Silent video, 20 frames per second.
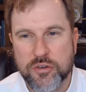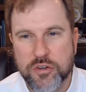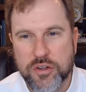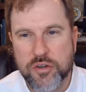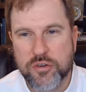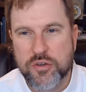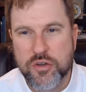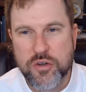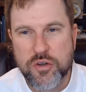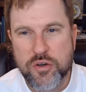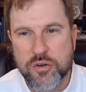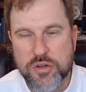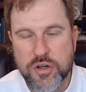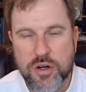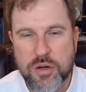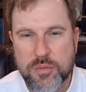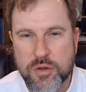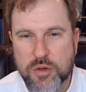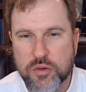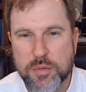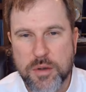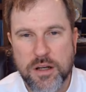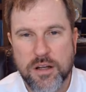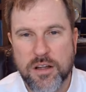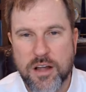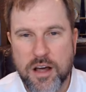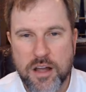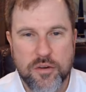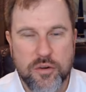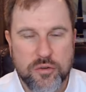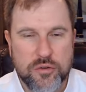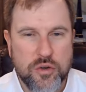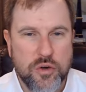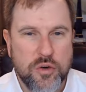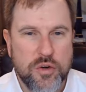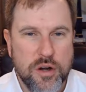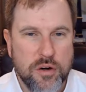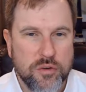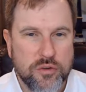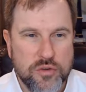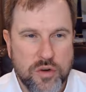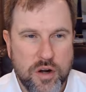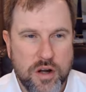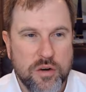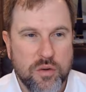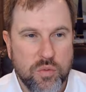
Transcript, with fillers: you get a 2-year term, you spend a lot of those 2 years trying